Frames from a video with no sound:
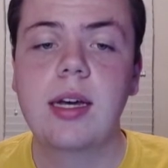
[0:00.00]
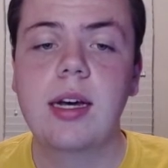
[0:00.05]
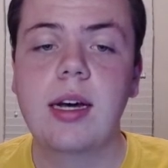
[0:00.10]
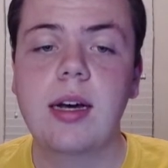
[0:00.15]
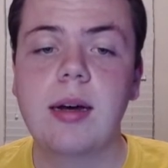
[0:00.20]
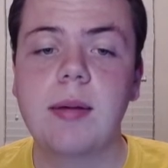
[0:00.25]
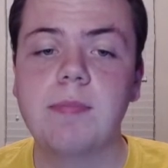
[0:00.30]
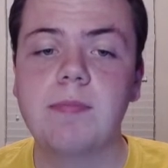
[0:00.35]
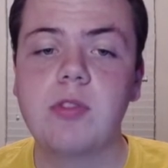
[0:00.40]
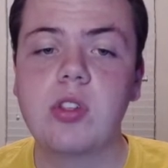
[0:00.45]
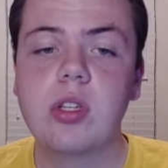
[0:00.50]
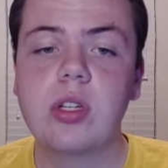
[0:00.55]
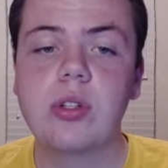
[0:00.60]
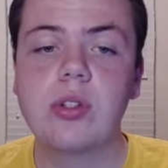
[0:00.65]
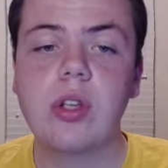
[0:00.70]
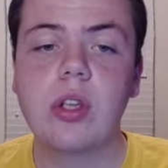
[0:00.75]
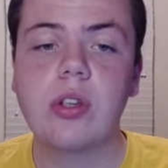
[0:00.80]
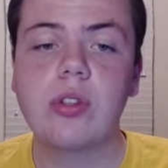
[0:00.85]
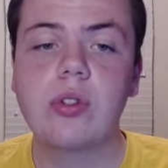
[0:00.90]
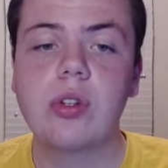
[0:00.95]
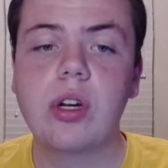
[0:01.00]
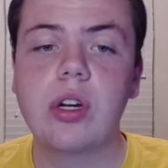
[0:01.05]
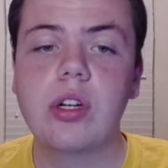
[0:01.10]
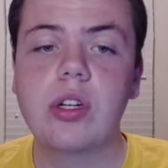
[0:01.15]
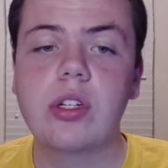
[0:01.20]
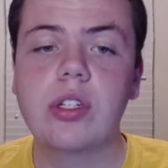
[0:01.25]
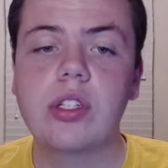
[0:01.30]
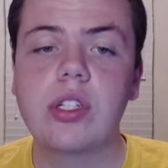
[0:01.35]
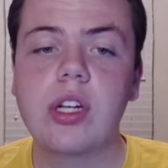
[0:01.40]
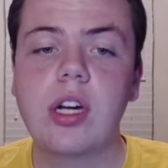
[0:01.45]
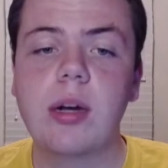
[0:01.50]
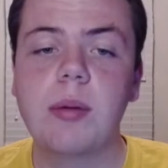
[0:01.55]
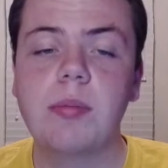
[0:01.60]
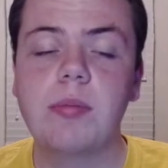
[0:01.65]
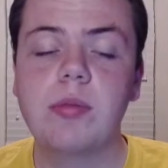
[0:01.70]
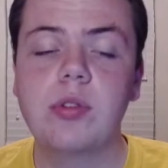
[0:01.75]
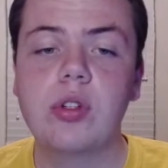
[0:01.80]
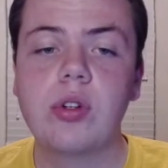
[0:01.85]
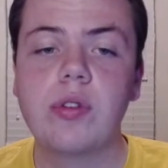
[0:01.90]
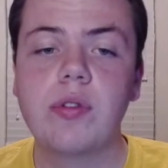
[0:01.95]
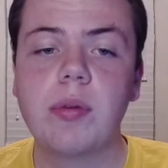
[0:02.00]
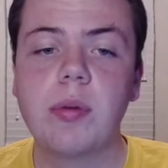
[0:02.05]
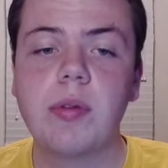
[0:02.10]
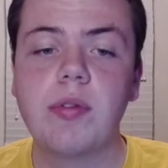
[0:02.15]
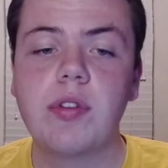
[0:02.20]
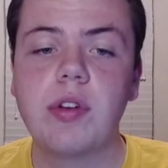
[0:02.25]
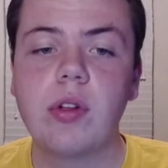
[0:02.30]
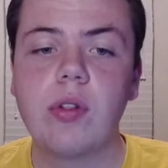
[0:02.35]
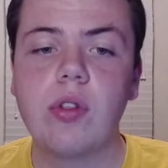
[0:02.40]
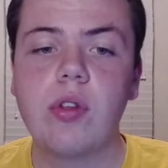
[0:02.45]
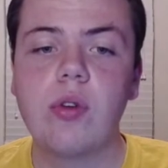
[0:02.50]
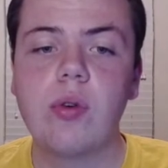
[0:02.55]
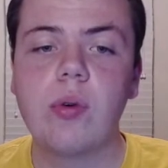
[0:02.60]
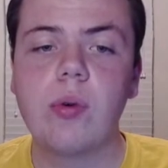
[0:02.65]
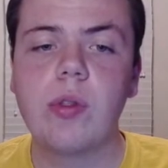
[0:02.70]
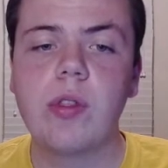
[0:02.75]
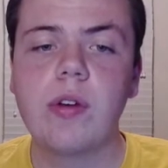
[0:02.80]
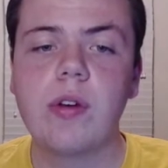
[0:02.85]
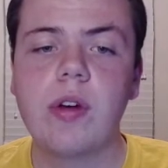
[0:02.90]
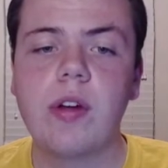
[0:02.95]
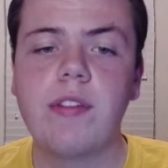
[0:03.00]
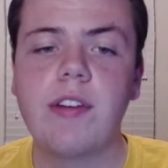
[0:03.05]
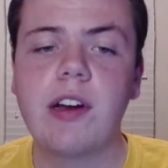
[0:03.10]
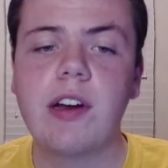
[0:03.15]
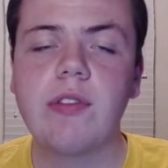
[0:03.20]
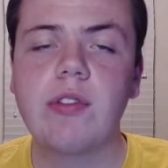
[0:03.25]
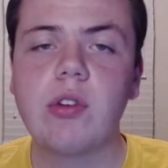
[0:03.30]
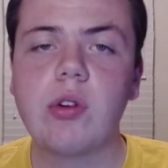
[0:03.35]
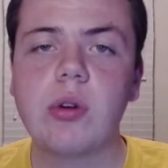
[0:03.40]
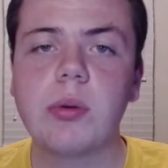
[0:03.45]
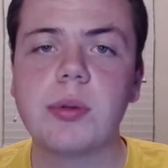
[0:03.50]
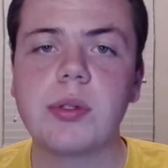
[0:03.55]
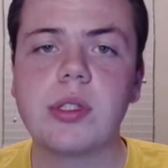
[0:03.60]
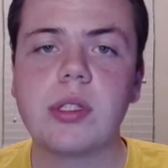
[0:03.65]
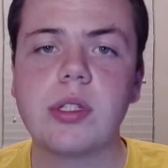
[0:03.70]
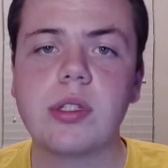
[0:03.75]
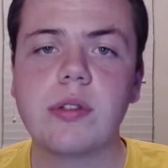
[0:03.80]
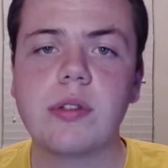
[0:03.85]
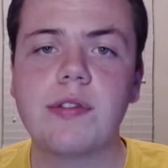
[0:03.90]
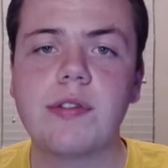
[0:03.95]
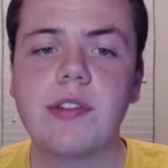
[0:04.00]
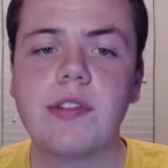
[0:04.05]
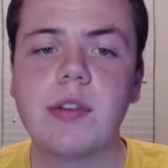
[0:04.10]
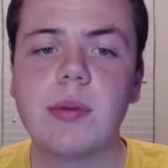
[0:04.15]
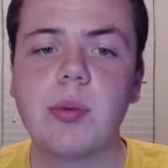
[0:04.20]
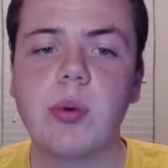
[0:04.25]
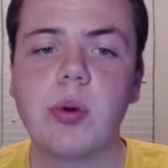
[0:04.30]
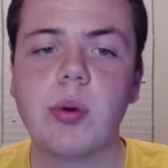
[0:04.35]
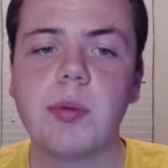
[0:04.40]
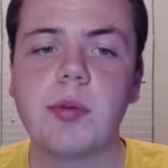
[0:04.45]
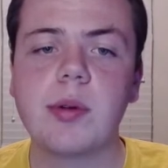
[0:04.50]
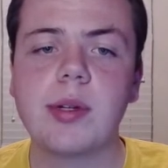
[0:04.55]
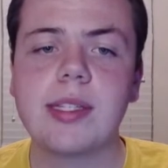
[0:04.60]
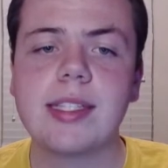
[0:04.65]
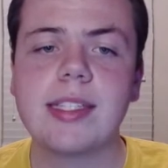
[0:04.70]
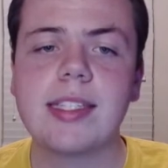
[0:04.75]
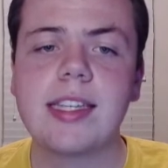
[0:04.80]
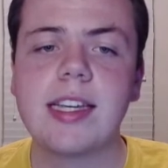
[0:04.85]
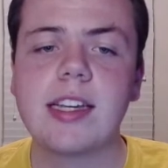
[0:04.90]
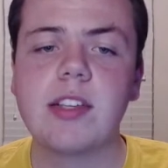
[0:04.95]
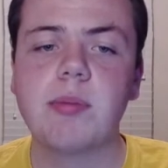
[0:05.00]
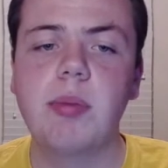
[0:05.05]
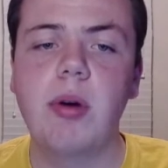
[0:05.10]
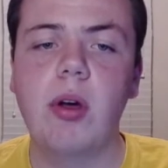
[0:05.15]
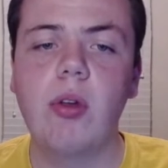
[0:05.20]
Um, Toledo's also done a good job shooting from the field too, with an effective field goal percentage of 54.6.